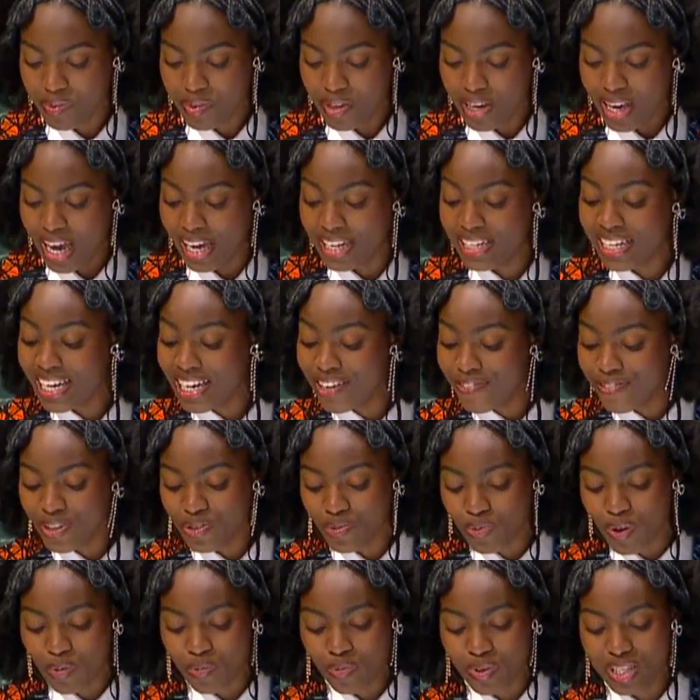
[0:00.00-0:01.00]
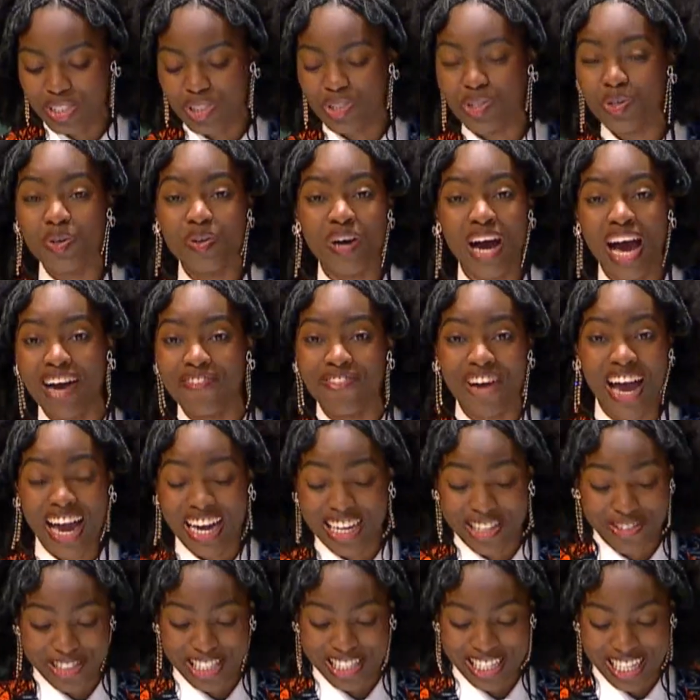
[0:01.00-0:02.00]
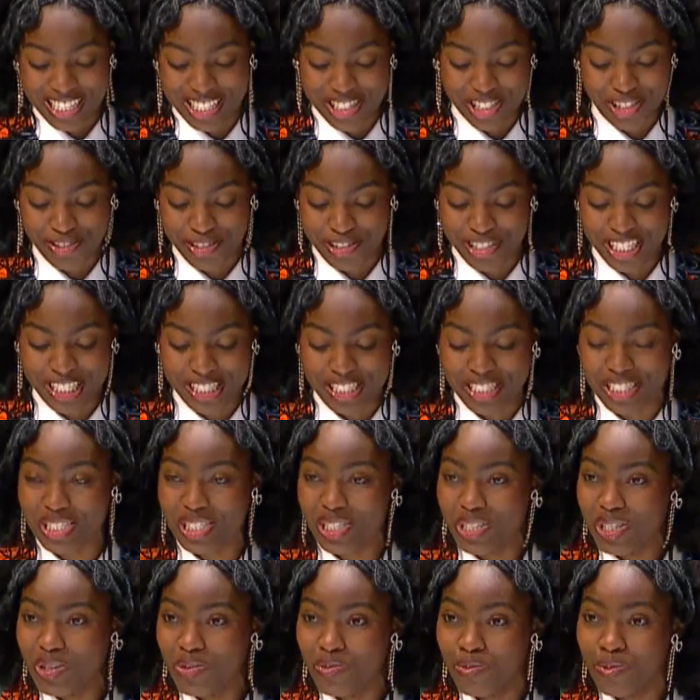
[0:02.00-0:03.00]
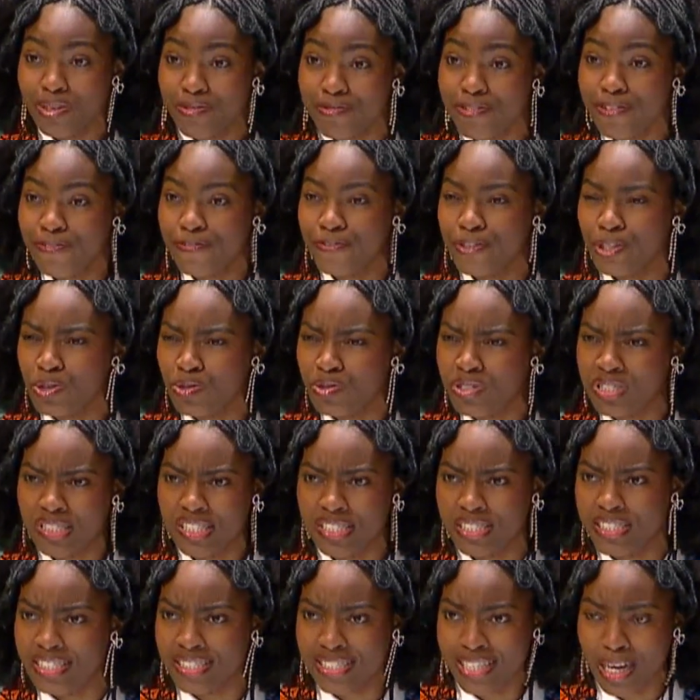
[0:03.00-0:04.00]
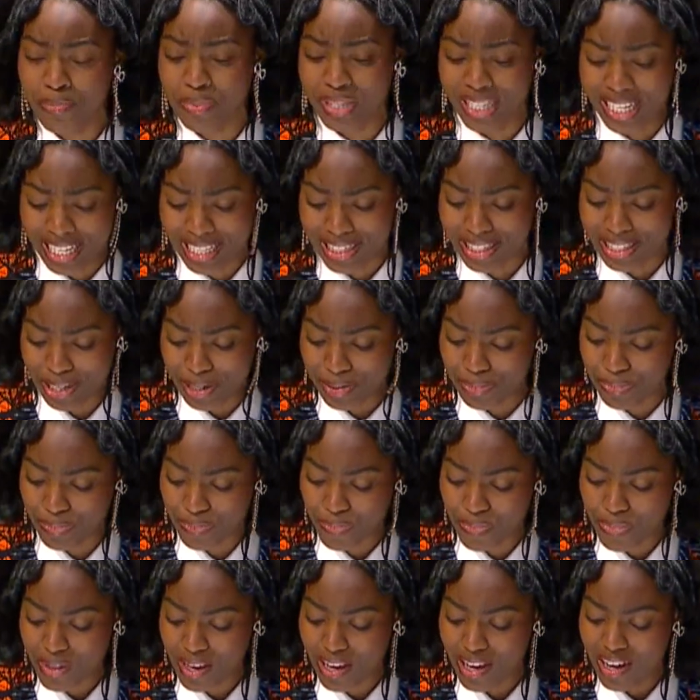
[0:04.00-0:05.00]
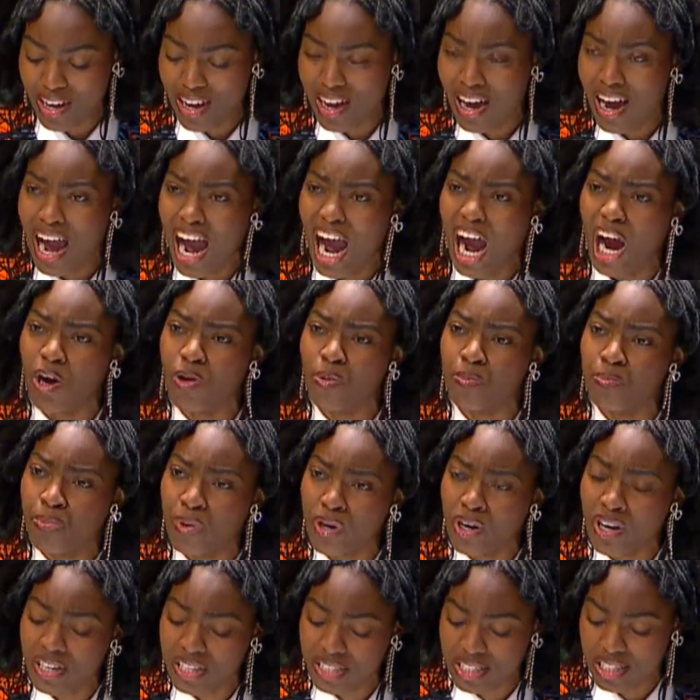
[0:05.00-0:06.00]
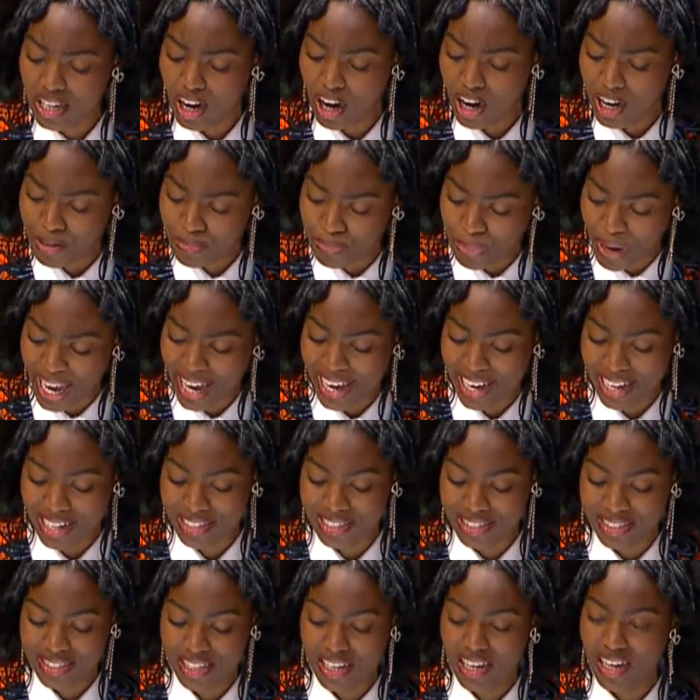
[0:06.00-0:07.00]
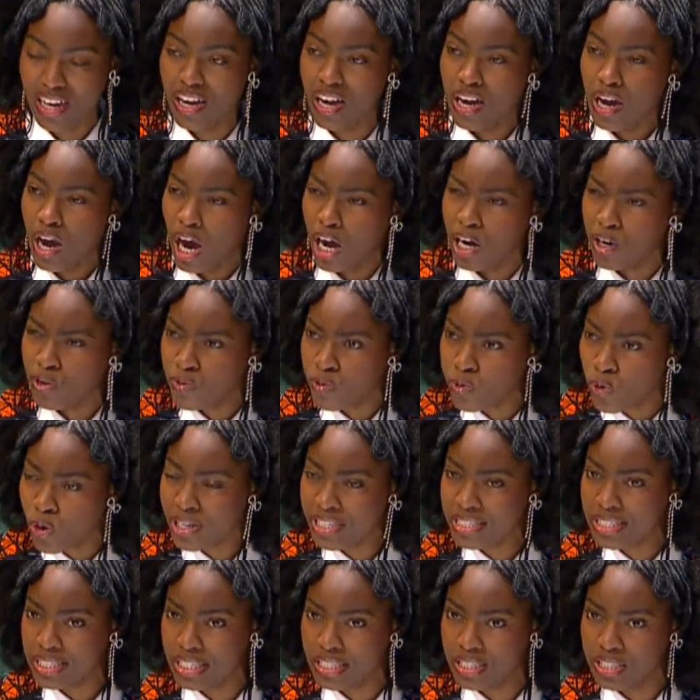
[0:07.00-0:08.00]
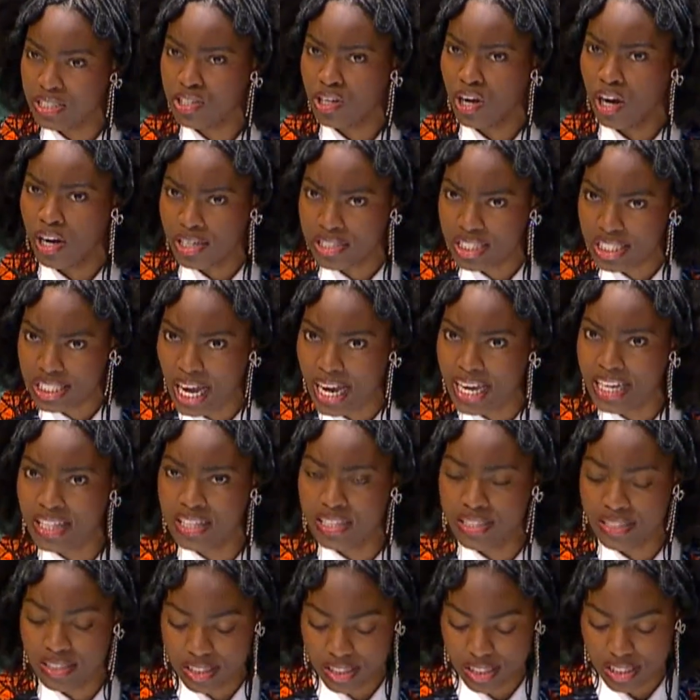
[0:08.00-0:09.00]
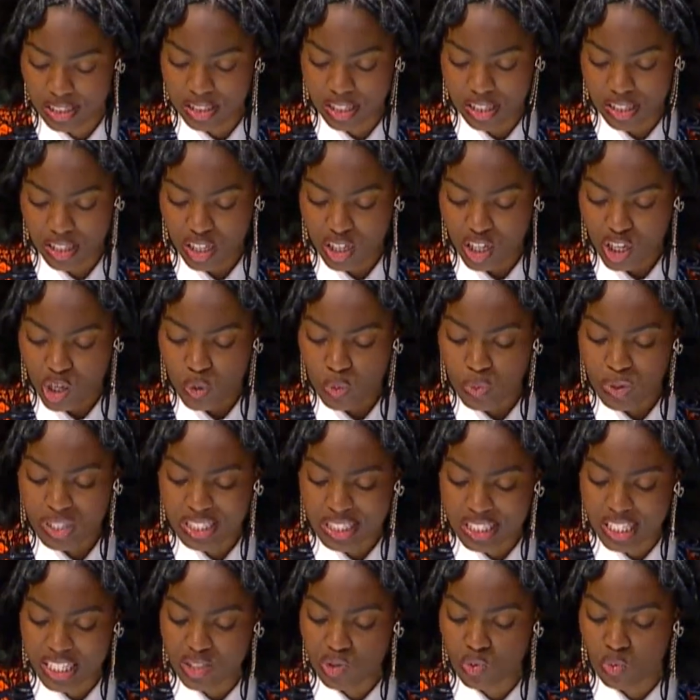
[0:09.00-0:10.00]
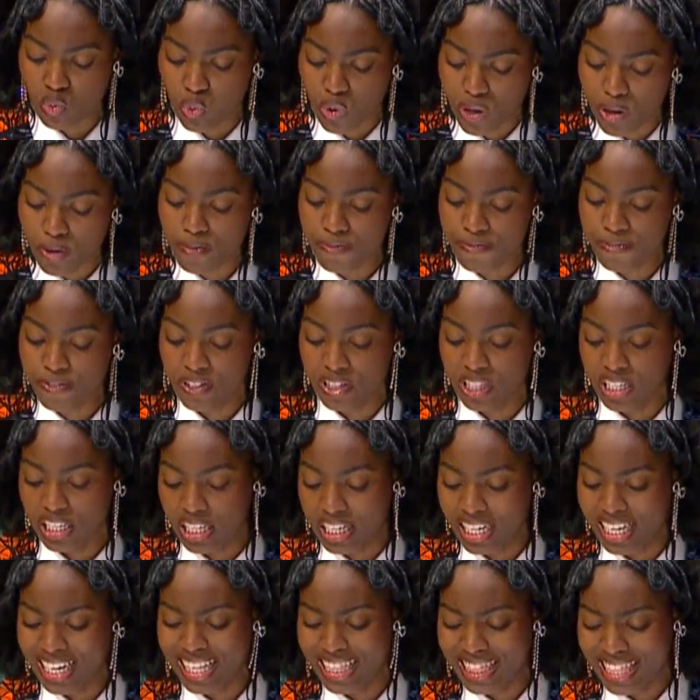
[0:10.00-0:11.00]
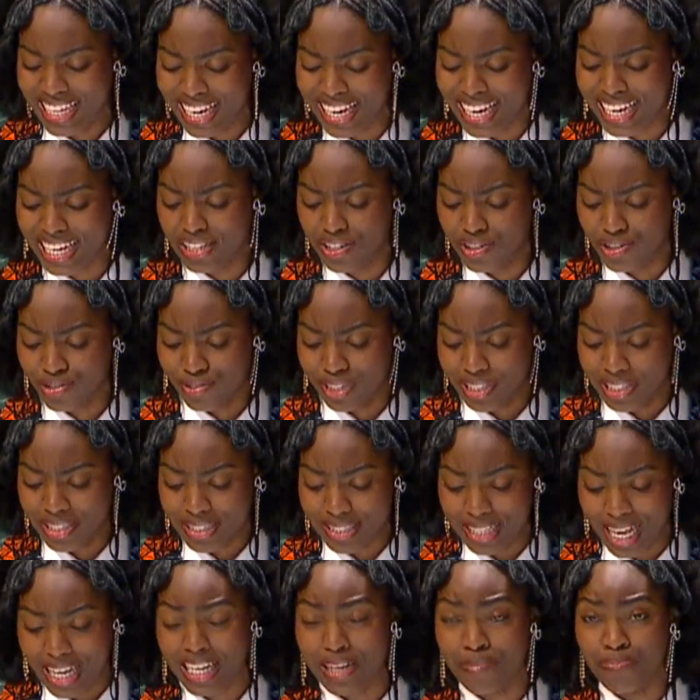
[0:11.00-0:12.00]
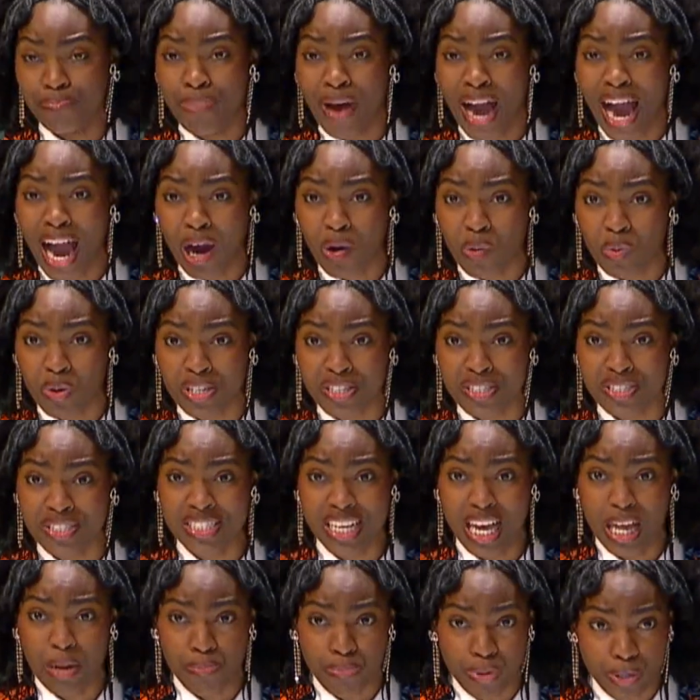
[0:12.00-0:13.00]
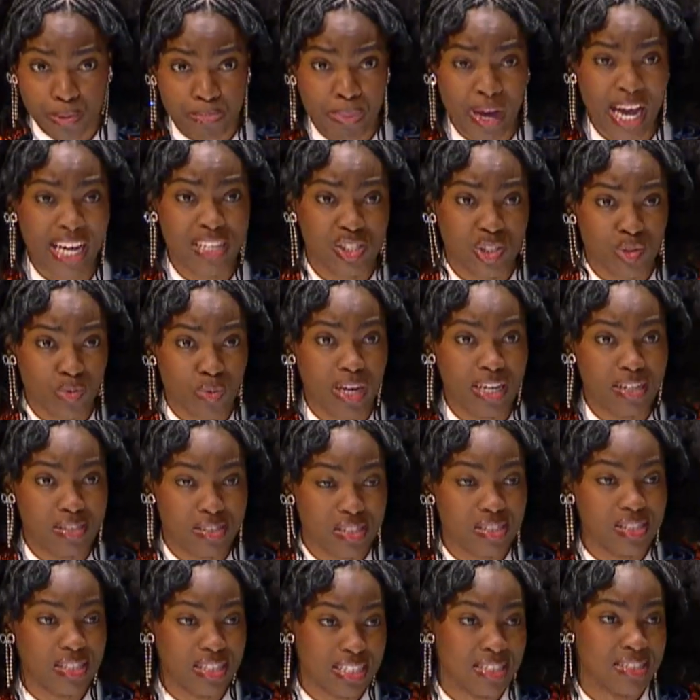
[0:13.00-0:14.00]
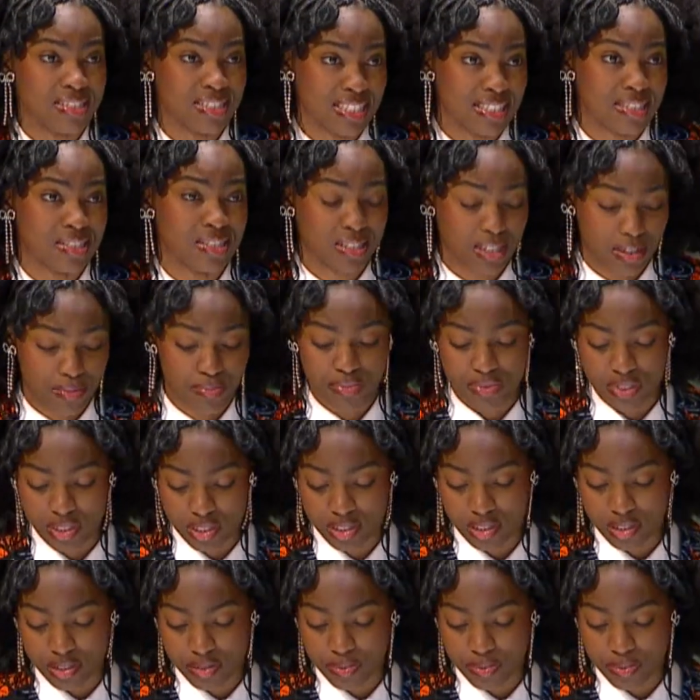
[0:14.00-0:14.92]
And even when we do have accurate histories, we refuse to disseminate them. Our books are banned, our voices are silenced. We sit willfully in the ignorance that empowers and perpetuates these systems.